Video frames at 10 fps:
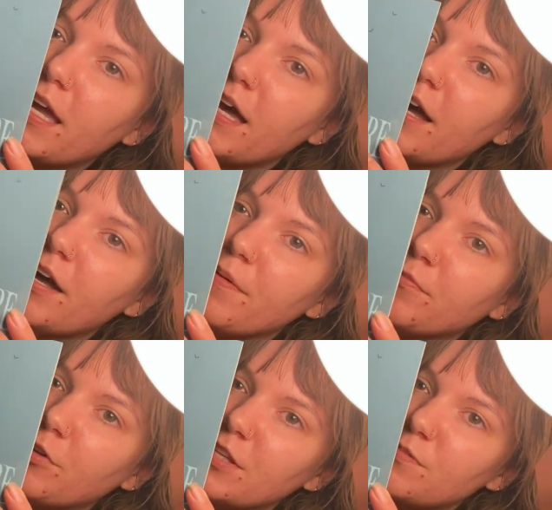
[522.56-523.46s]
um,
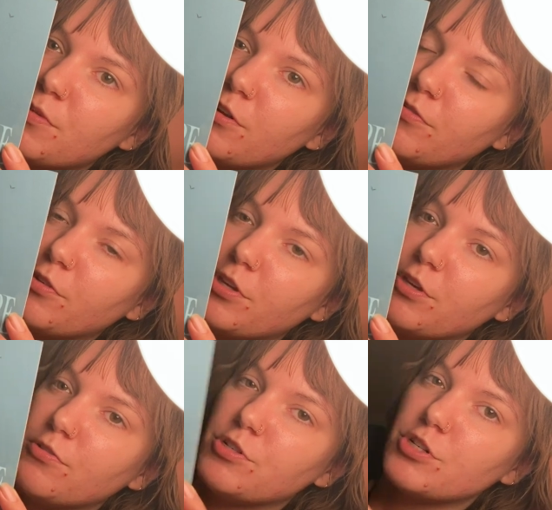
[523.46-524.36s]
where this beautiful,
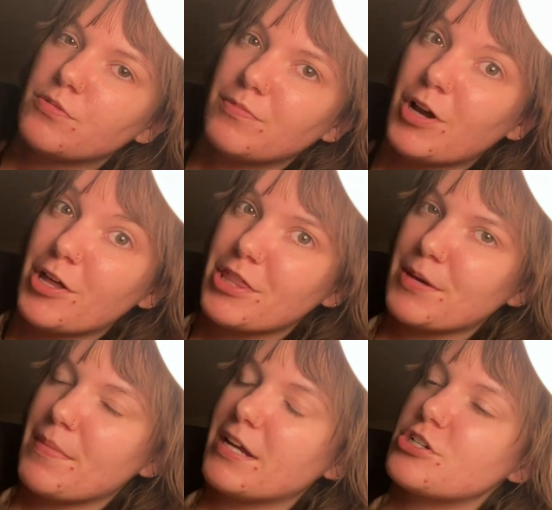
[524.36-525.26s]
huge Gothic
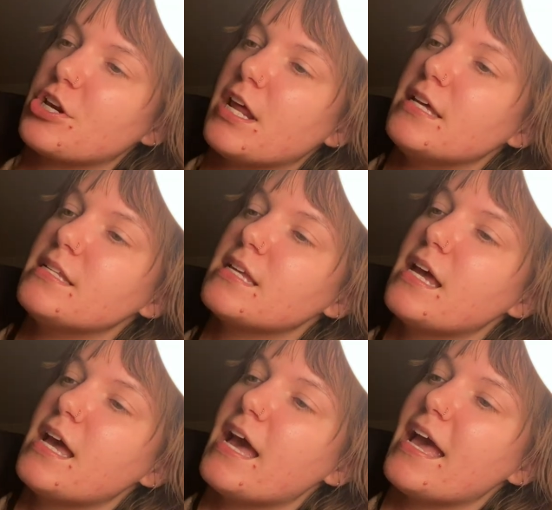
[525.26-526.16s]
mansion is.
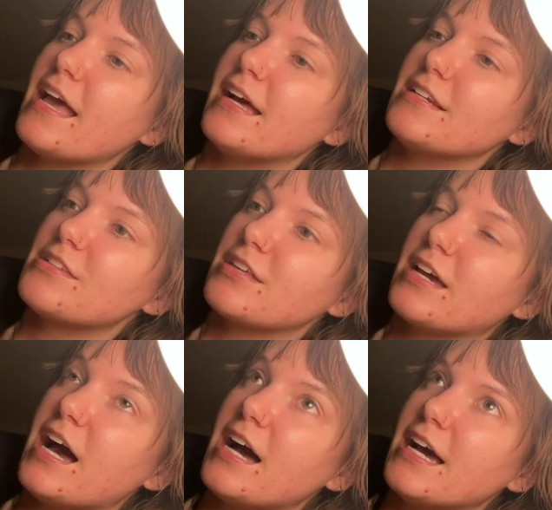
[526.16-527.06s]
And the
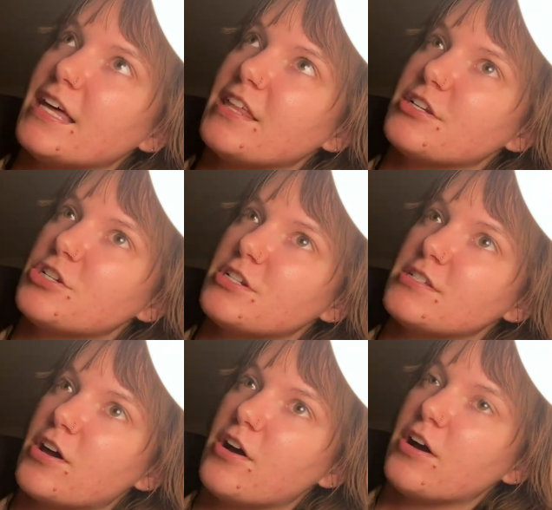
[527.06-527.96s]
guy that she
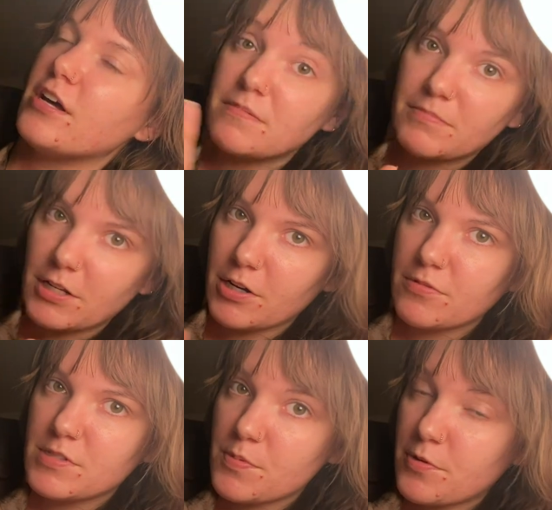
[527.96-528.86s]
saw, you know,
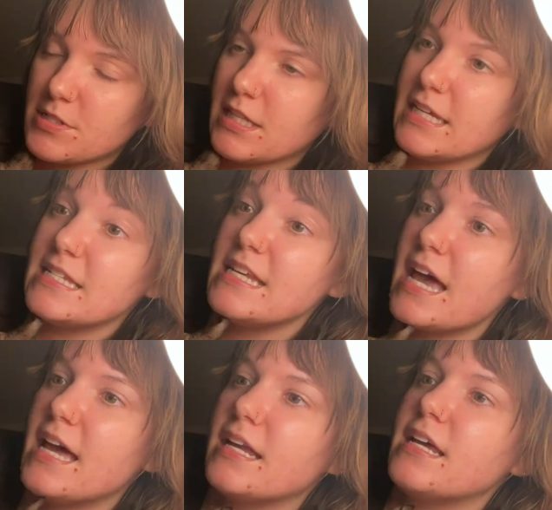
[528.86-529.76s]
supposedly
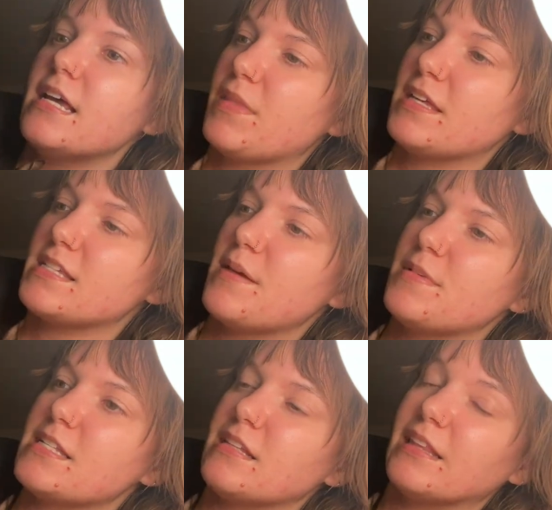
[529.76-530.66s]
dead, his name
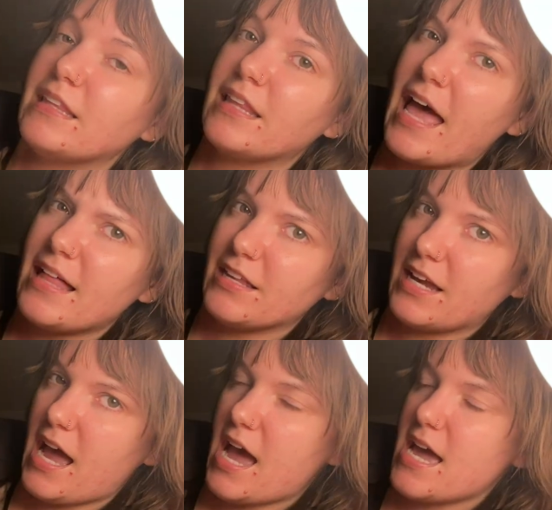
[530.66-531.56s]
is
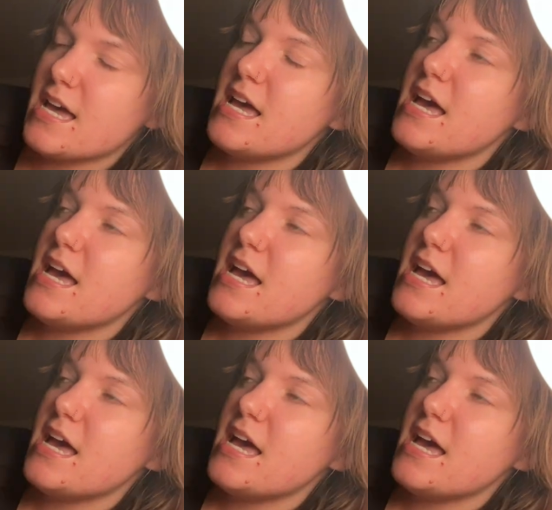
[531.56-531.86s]
Lalakai.